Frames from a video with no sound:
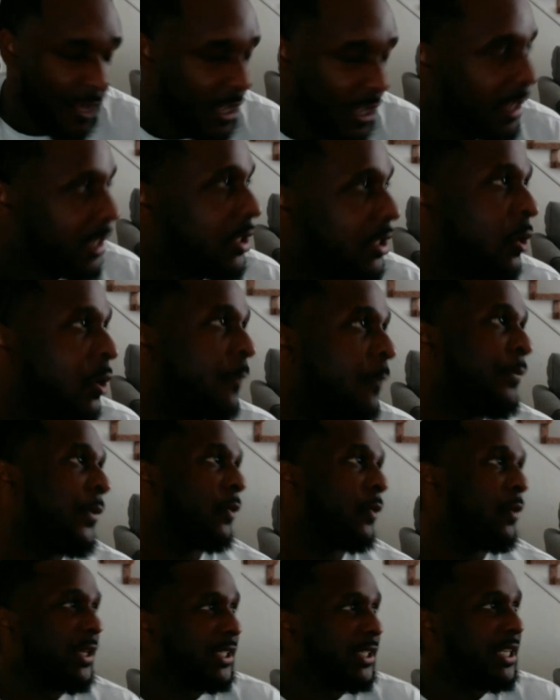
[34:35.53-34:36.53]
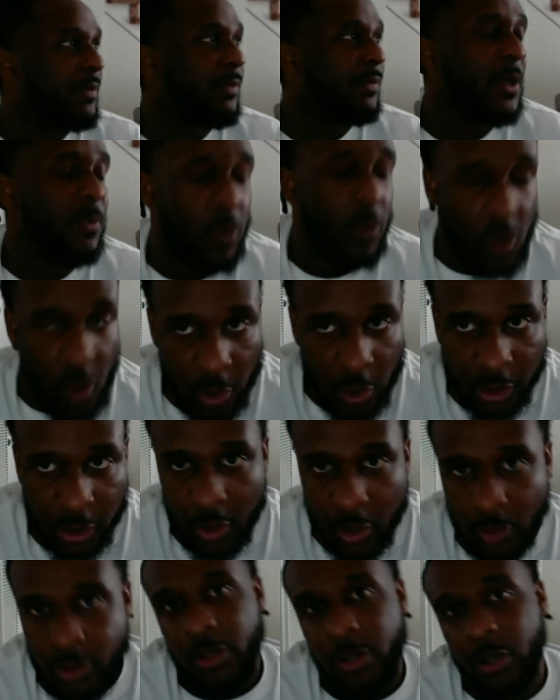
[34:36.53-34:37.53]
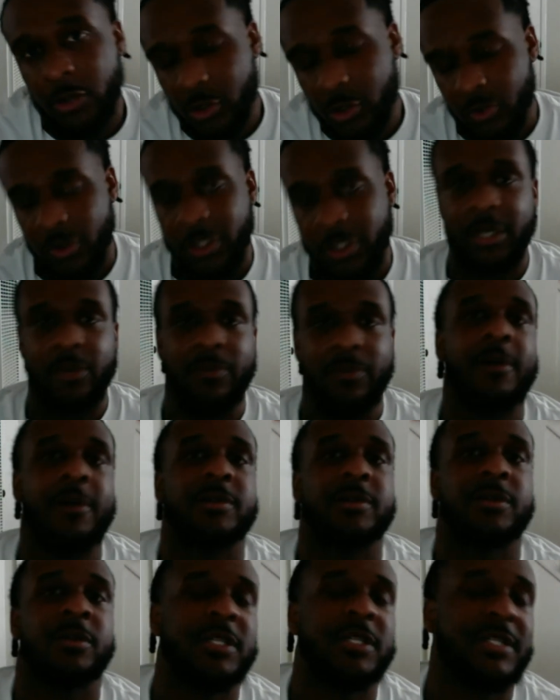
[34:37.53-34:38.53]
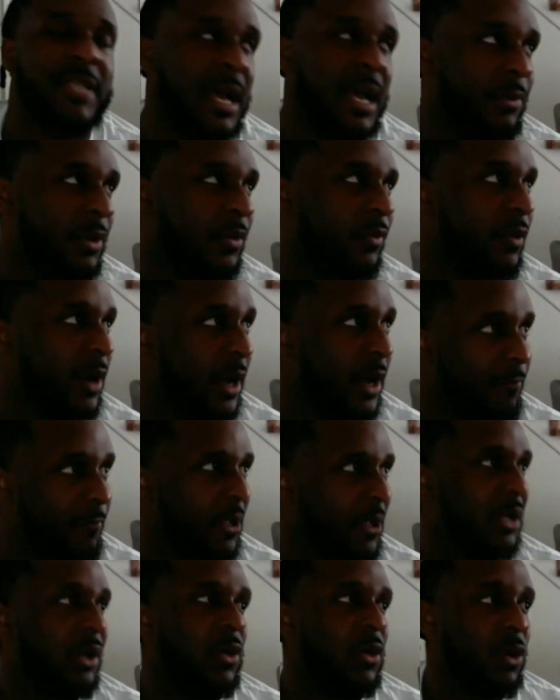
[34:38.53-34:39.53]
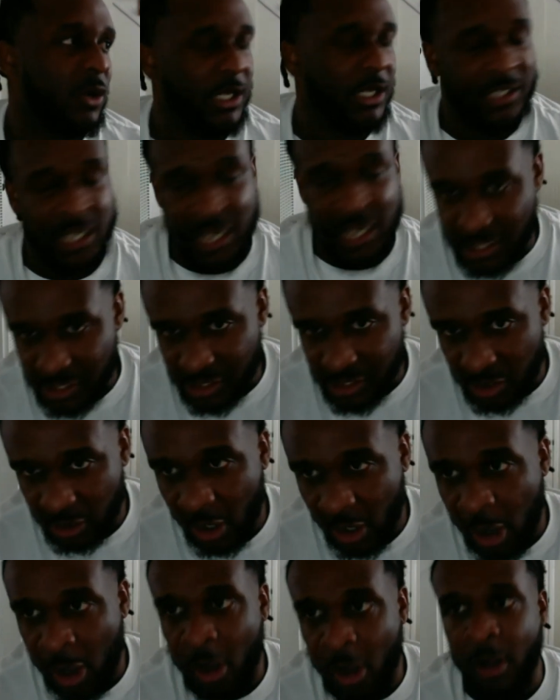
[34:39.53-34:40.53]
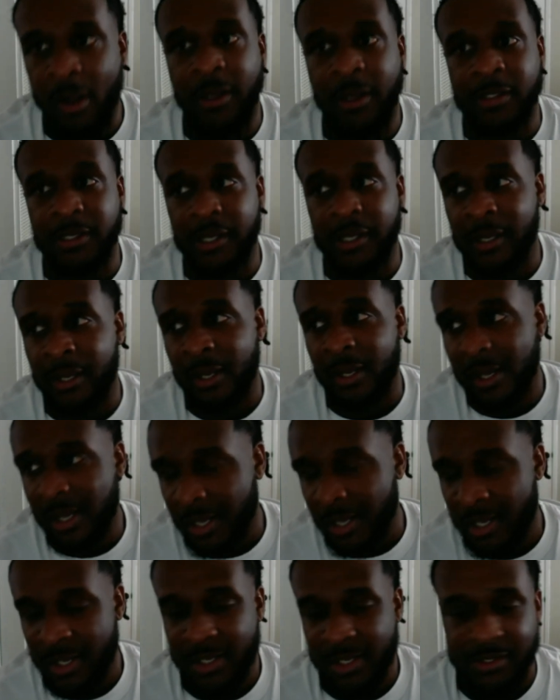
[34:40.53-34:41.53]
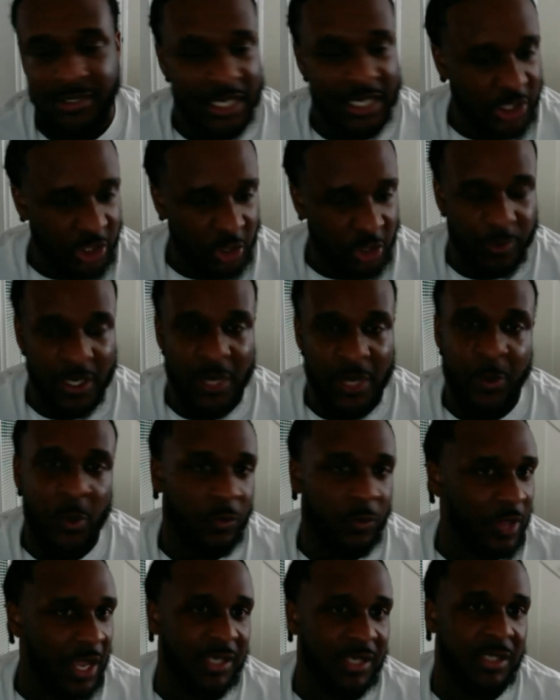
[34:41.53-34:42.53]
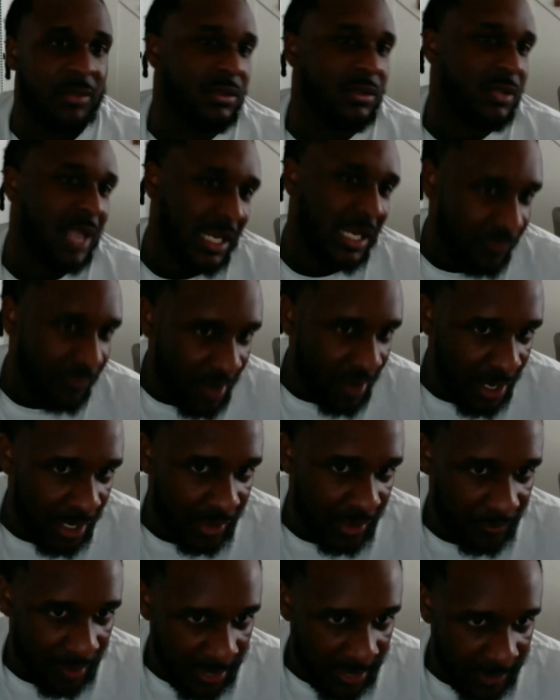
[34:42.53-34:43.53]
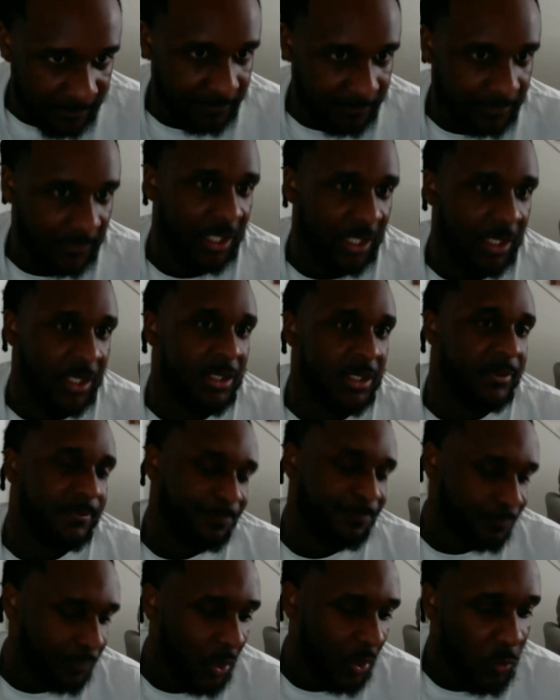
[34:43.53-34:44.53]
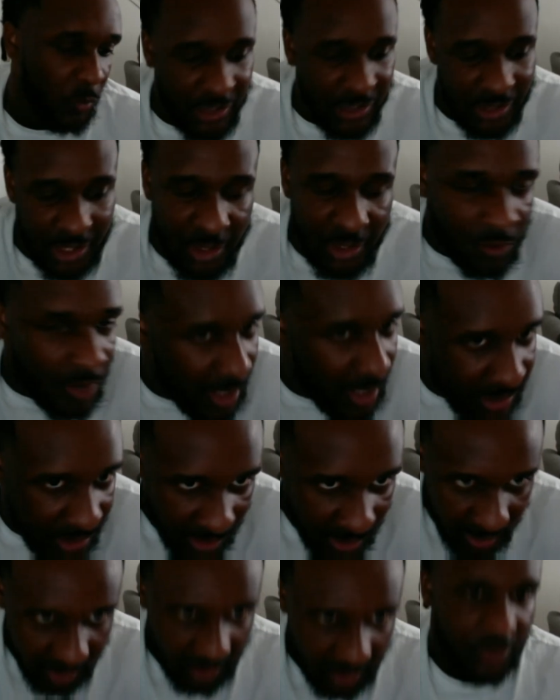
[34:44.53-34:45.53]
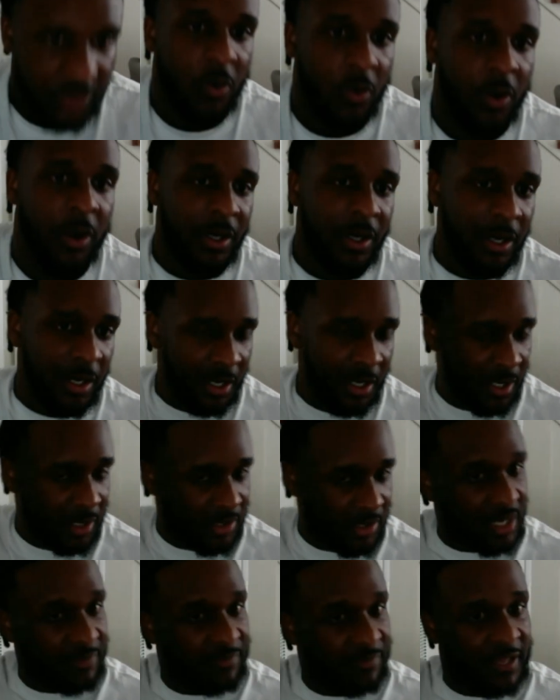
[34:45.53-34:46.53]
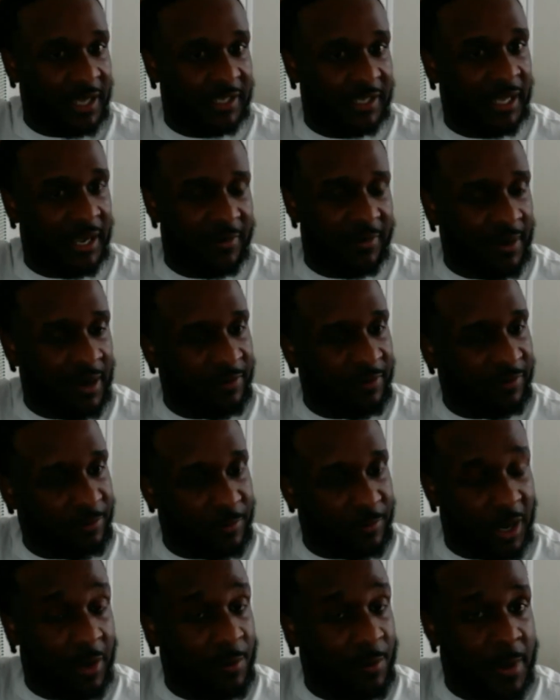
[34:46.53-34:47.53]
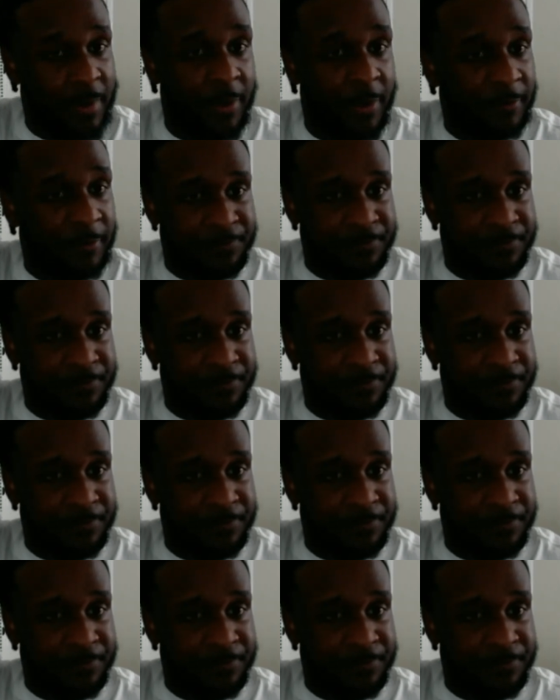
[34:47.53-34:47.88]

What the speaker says: So we see people going to go, do the good works on the Sabbath, right? Going to teach the law, teach your people. That's fine, right? Because we seen Christ doing stuff like that, right? From what I remember.